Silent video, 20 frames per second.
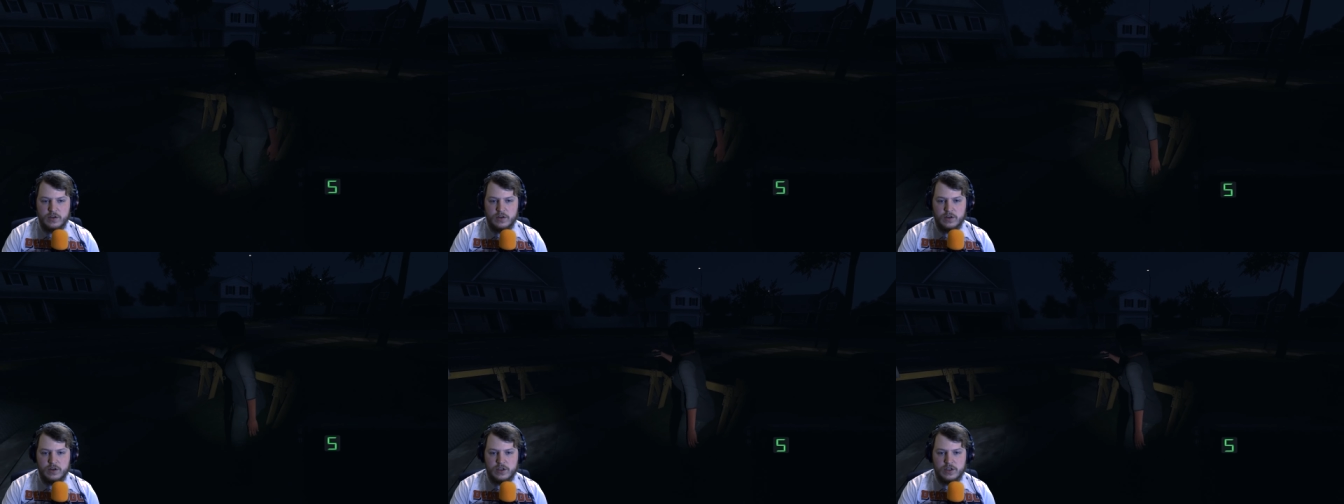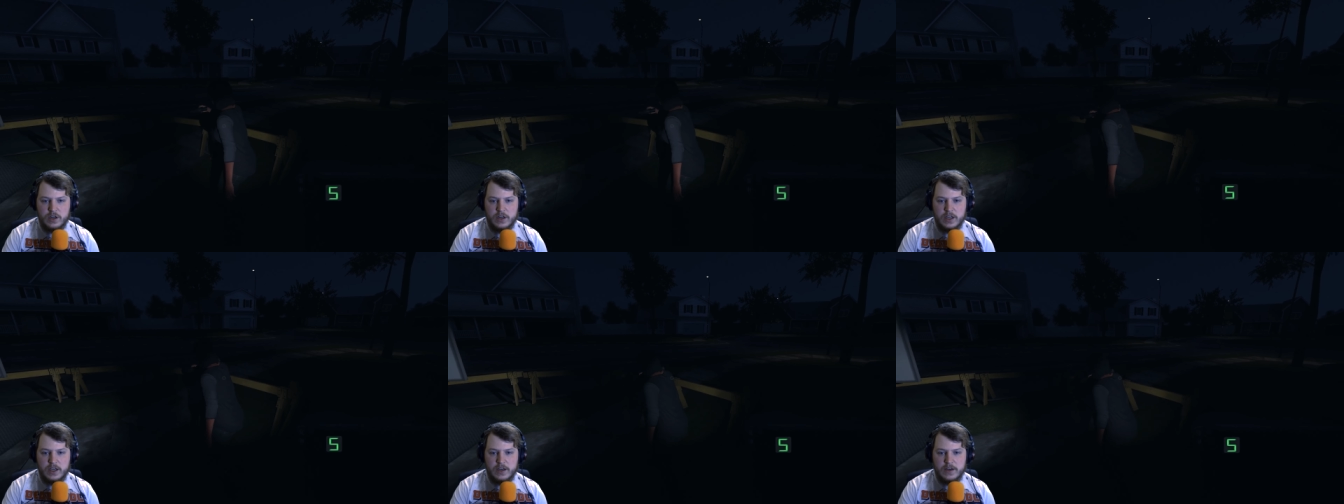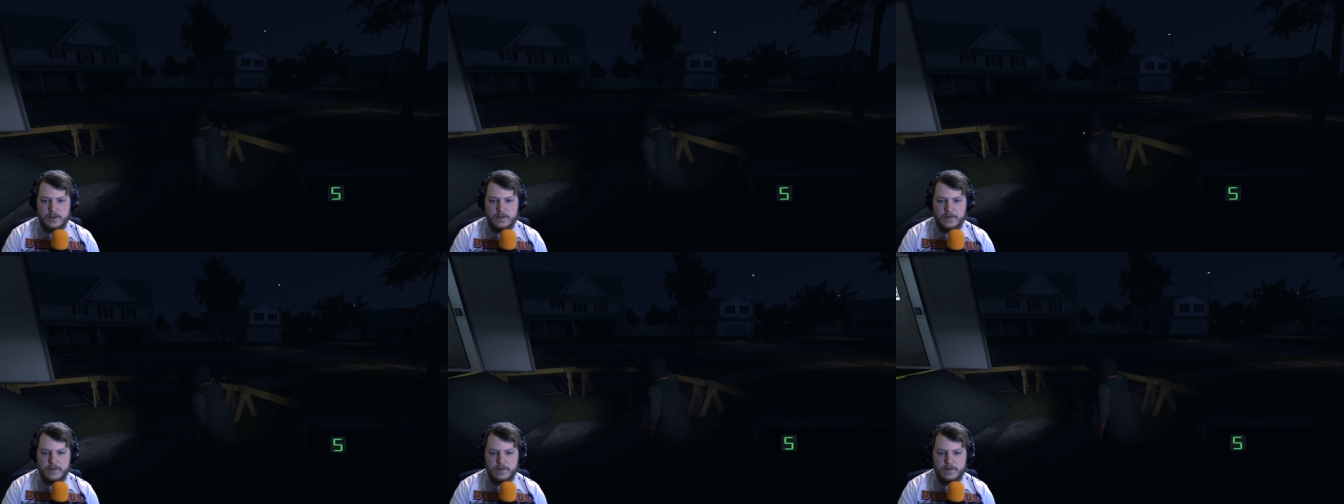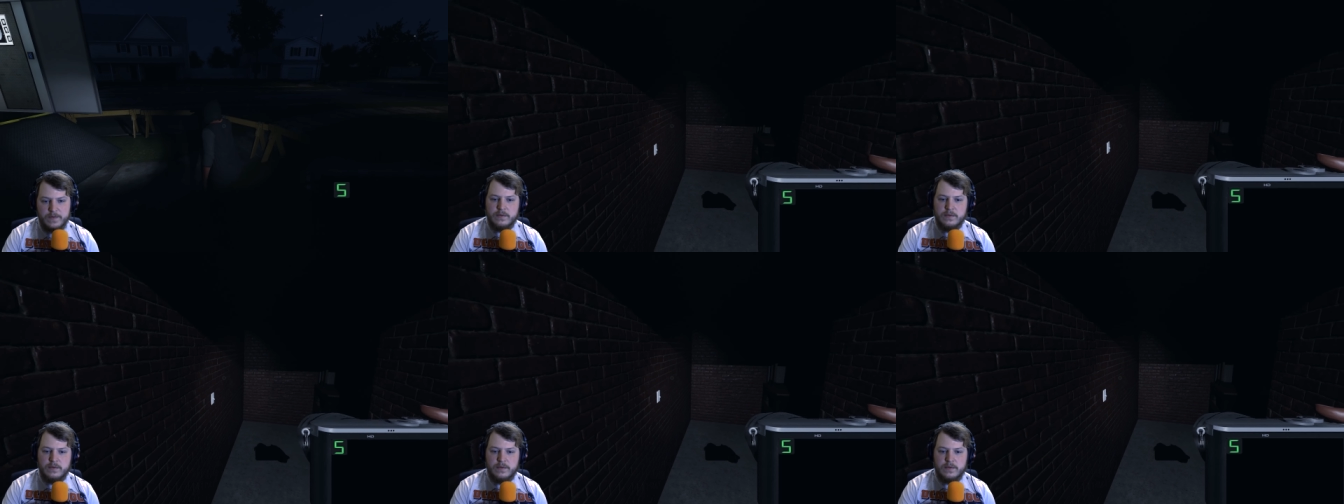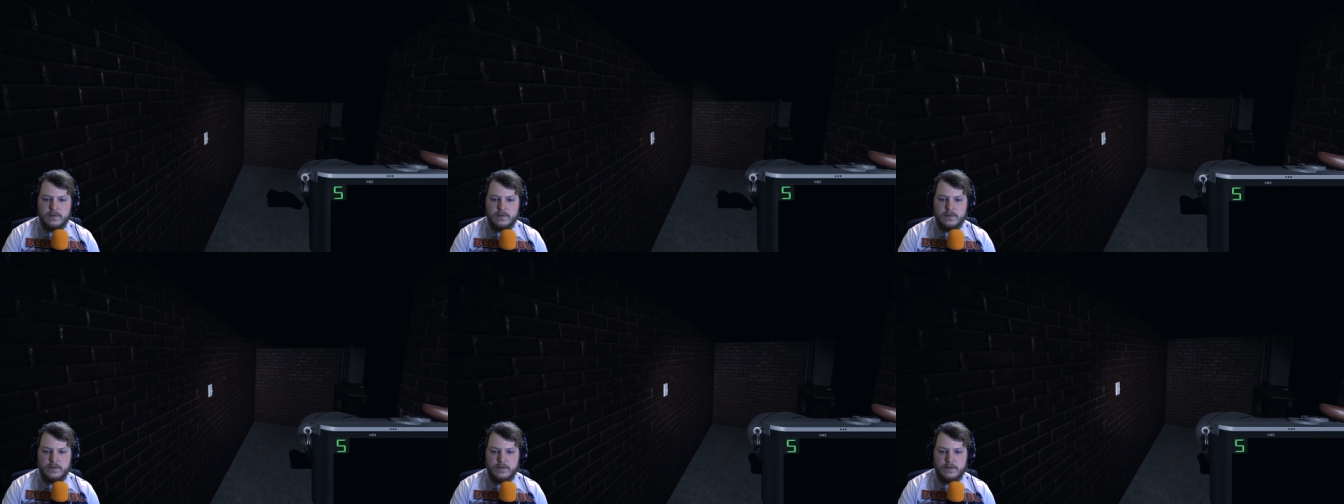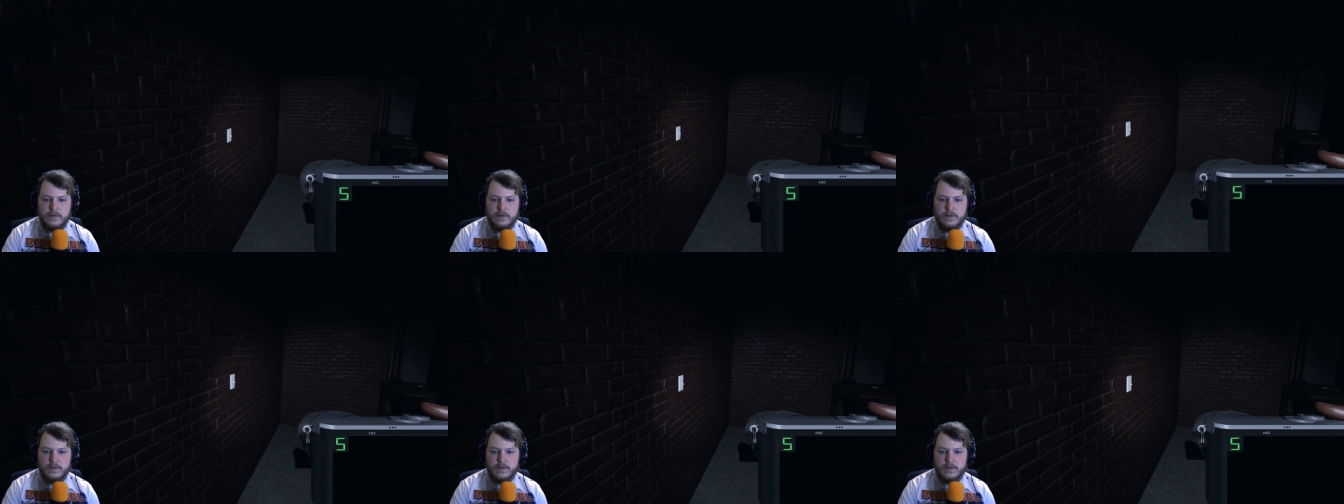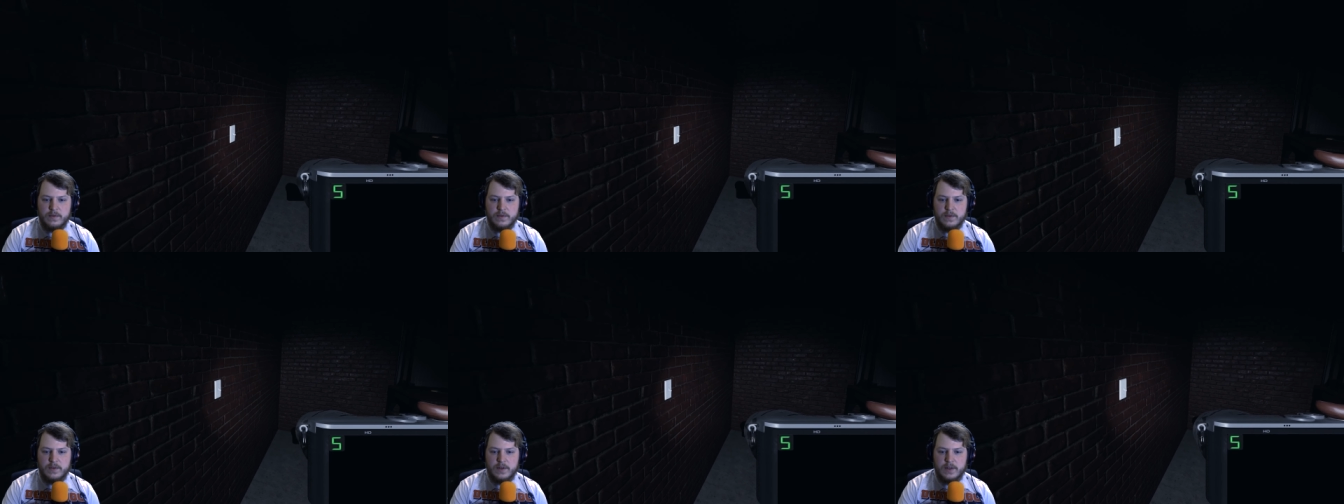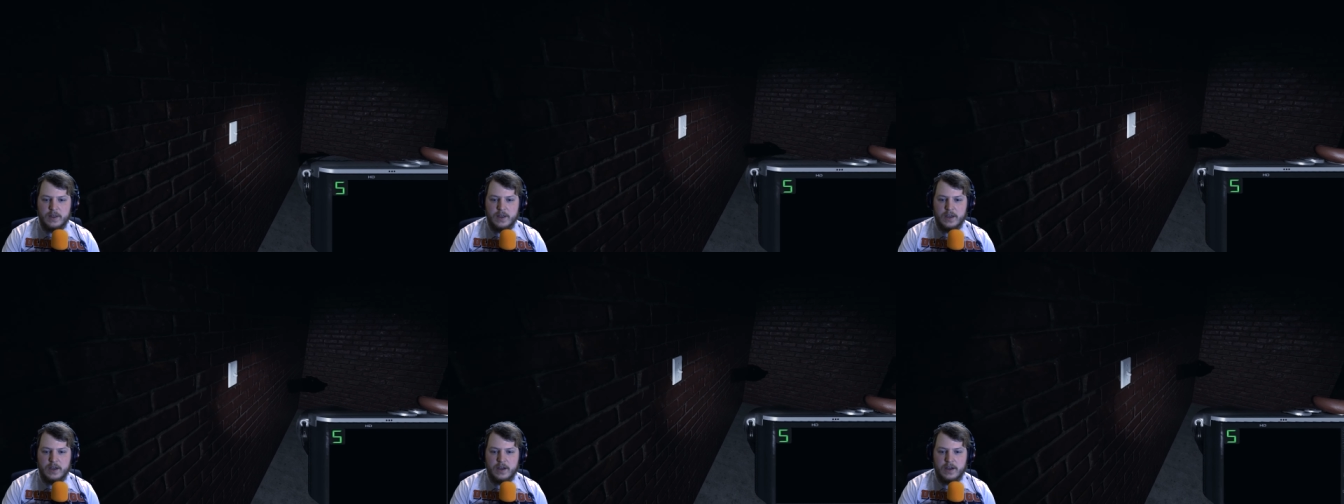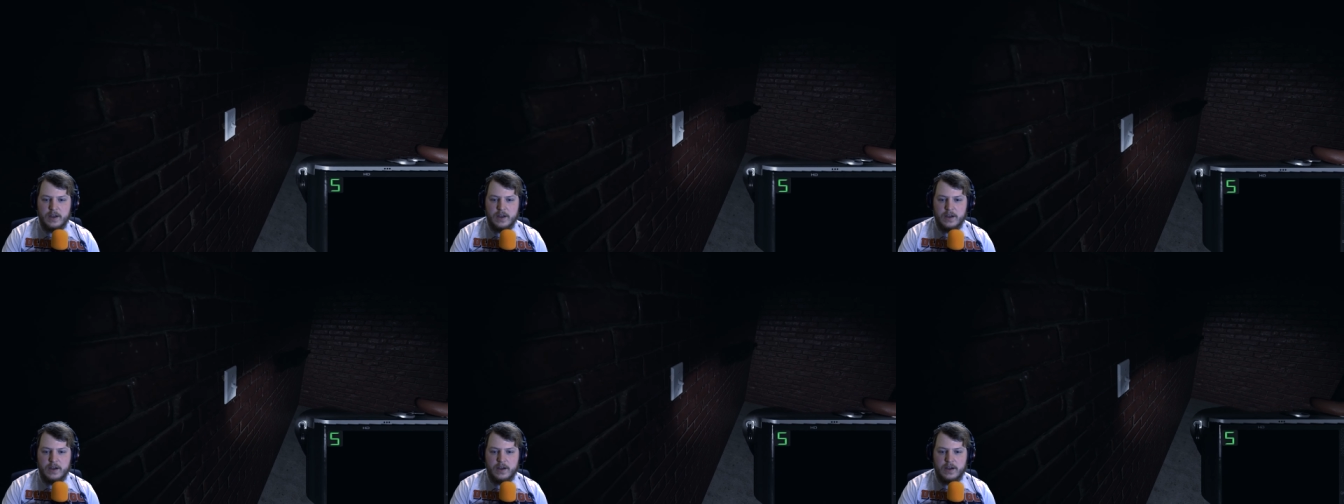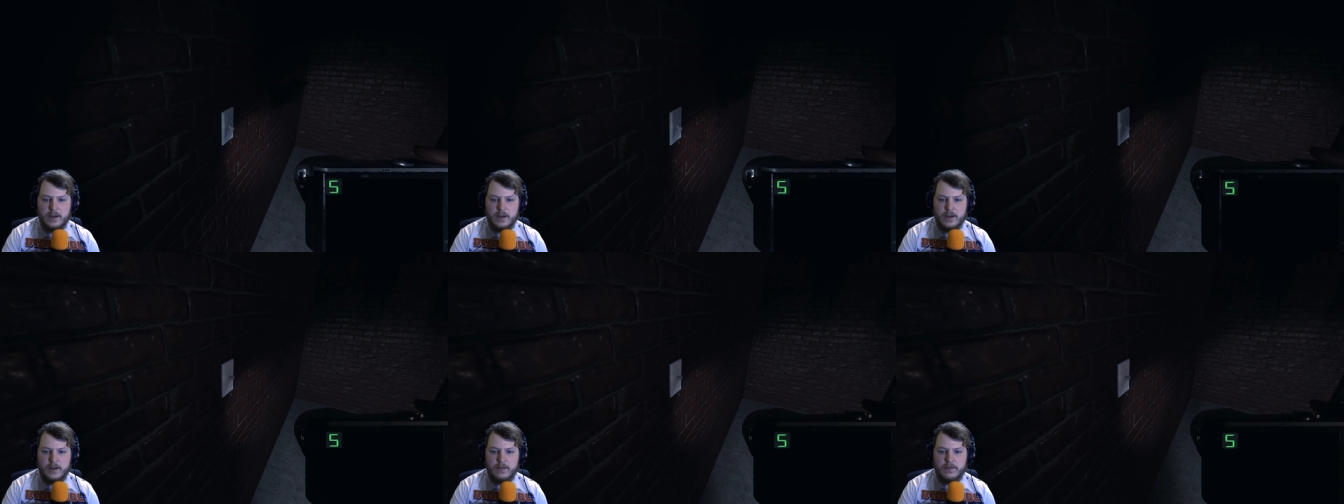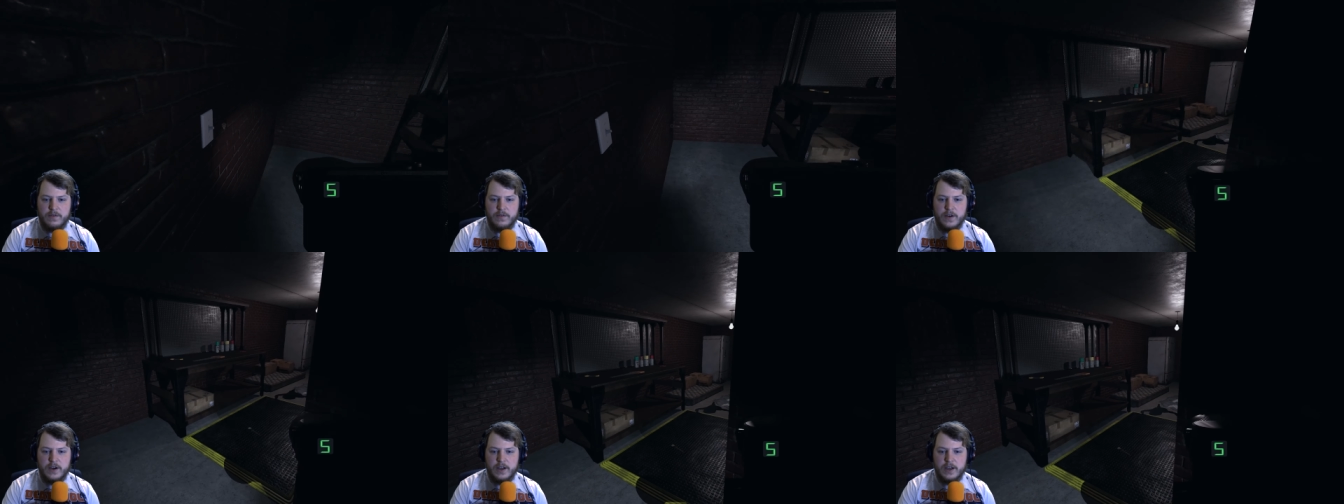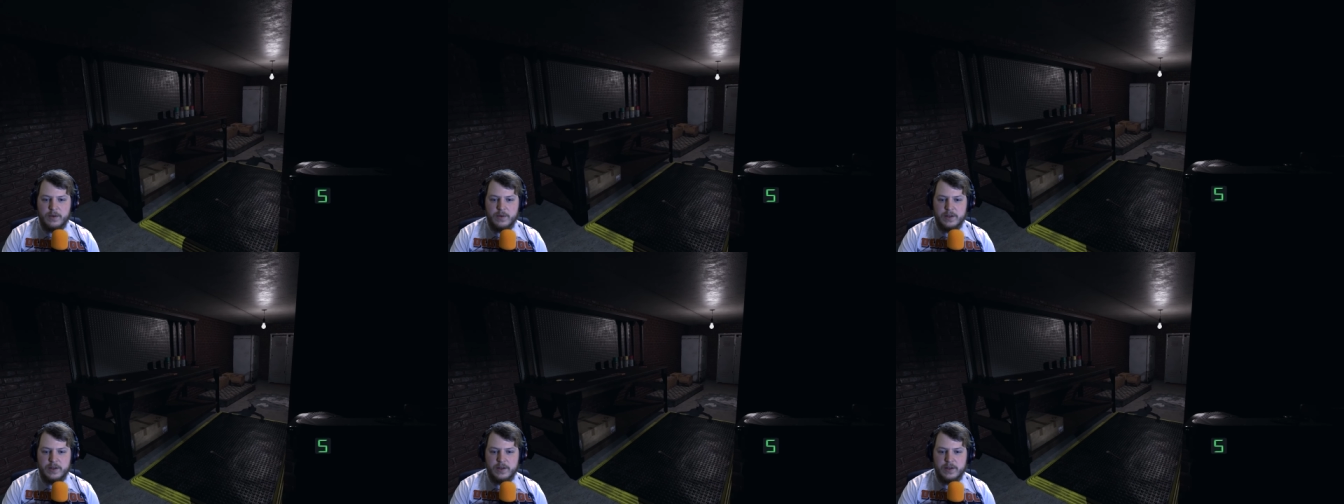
the torch on it. And fuck it,